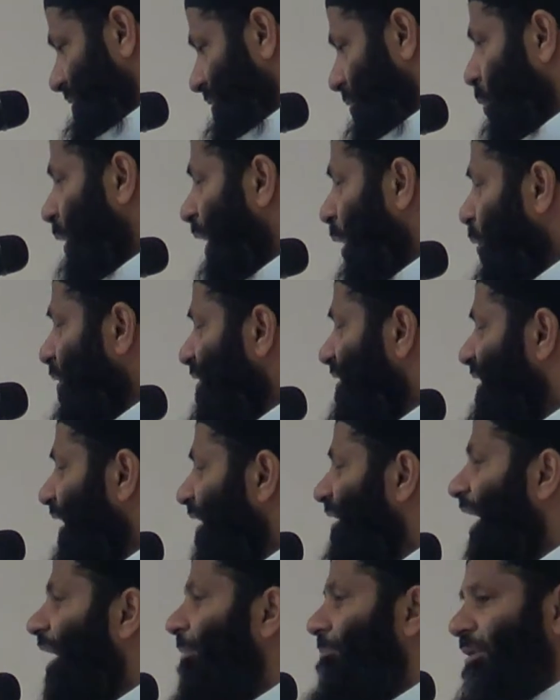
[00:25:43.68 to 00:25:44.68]
where would
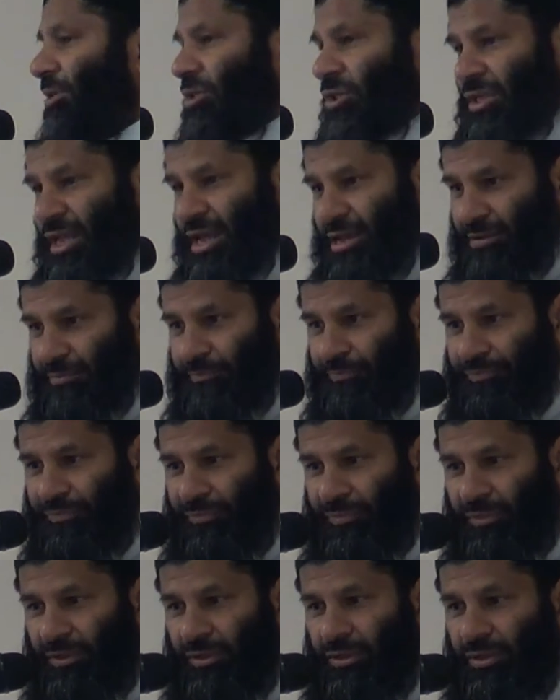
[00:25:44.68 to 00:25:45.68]
zakat be today?
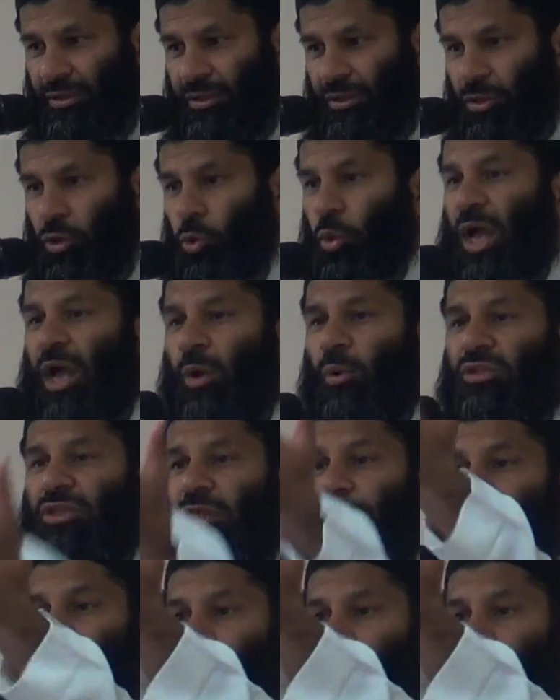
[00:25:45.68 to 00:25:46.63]
Where would the